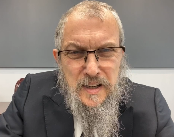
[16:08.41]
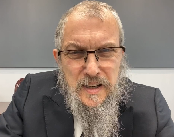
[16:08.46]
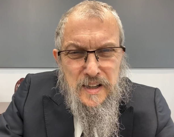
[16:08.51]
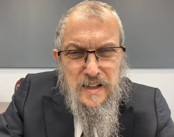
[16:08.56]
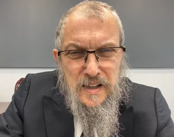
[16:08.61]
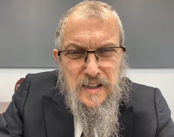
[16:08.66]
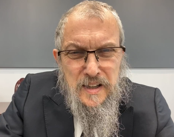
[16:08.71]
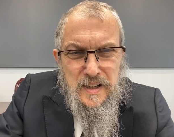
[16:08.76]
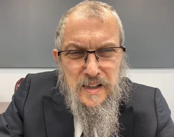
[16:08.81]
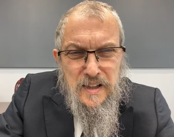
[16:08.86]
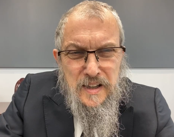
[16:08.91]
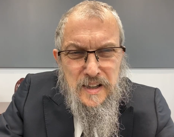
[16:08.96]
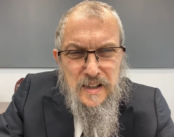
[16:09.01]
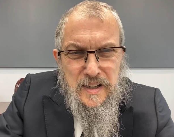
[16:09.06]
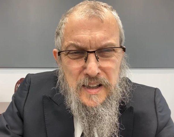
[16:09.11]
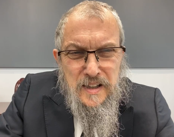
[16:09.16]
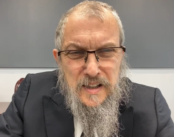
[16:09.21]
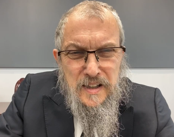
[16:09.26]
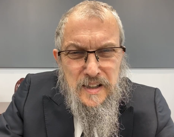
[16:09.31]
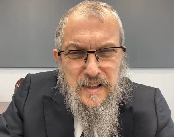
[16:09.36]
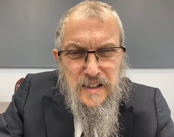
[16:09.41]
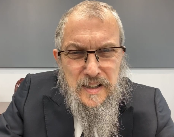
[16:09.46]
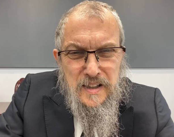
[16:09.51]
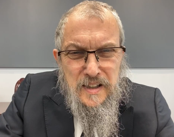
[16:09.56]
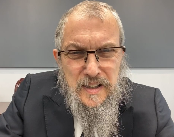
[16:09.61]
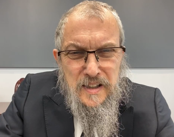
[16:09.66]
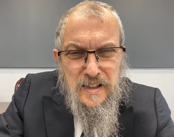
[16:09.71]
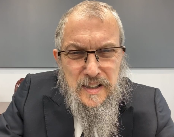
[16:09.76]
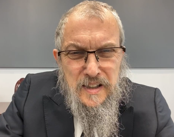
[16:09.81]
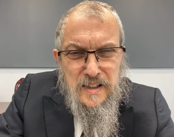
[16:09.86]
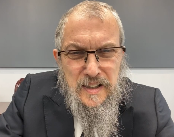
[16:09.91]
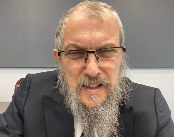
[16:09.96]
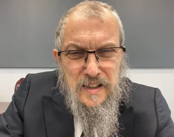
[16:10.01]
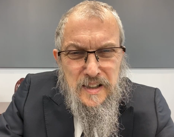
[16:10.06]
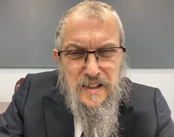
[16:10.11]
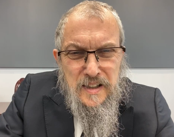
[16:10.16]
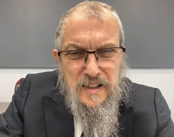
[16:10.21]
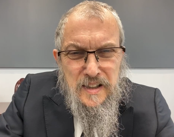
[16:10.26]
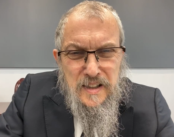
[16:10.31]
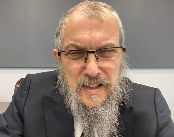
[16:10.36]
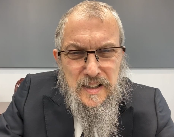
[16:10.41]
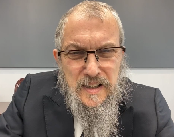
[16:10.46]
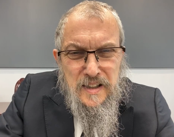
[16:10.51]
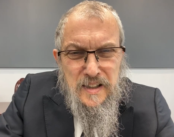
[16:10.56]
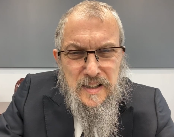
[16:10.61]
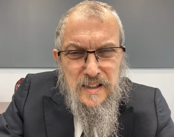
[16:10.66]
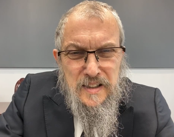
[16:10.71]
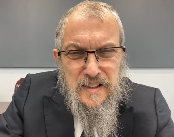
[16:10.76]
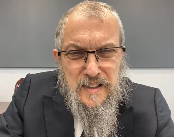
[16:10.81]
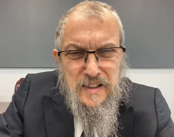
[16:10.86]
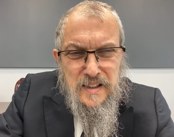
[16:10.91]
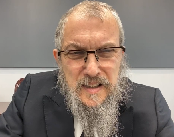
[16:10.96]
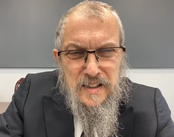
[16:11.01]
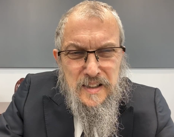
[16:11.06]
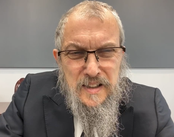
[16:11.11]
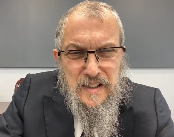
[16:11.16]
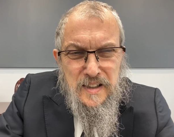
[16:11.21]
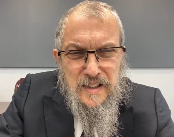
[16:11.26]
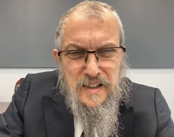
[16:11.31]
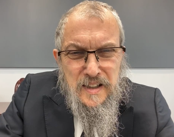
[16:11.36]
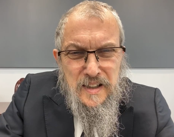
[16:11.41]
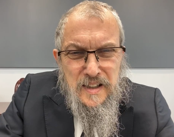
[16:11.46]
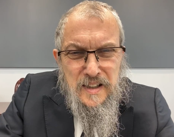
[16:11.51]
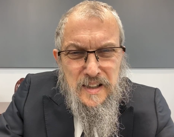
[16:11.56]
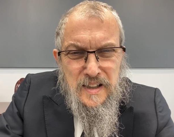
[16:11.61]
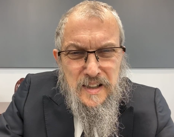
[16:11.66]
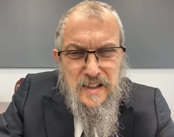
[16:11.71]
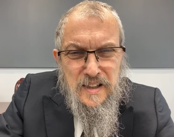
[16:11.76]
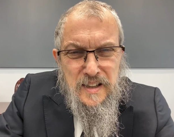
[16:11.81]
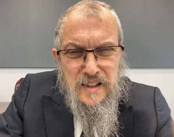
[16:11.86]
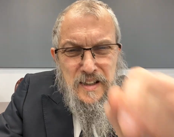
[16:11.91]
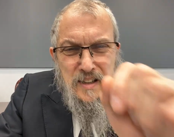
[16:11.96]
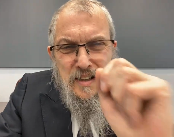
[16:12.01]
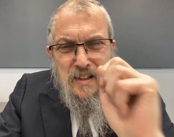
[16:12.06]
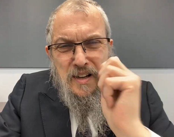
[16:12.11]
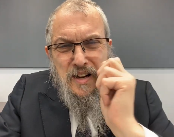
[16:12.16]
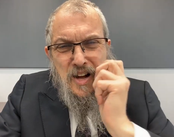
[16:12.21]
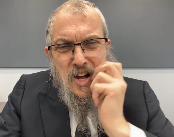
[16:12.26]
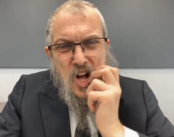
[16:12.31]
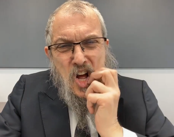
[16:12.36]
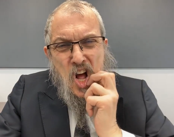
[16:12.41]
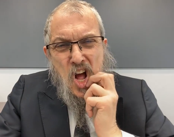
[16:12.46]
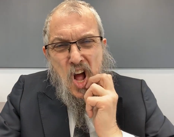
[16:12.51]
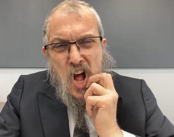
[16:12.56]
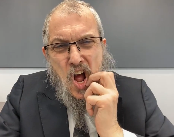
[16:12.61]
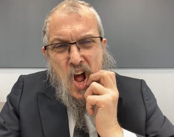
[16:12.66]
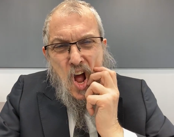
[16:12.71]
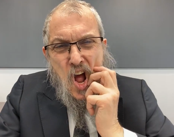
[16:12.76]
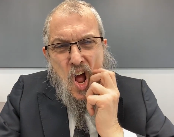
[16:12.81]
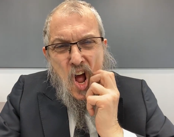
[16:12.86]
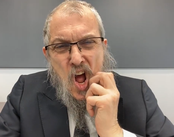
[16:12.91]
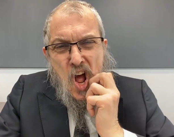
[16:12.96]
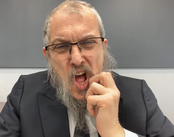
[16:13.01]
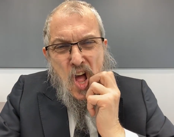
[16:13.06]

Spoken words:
Nothing is said.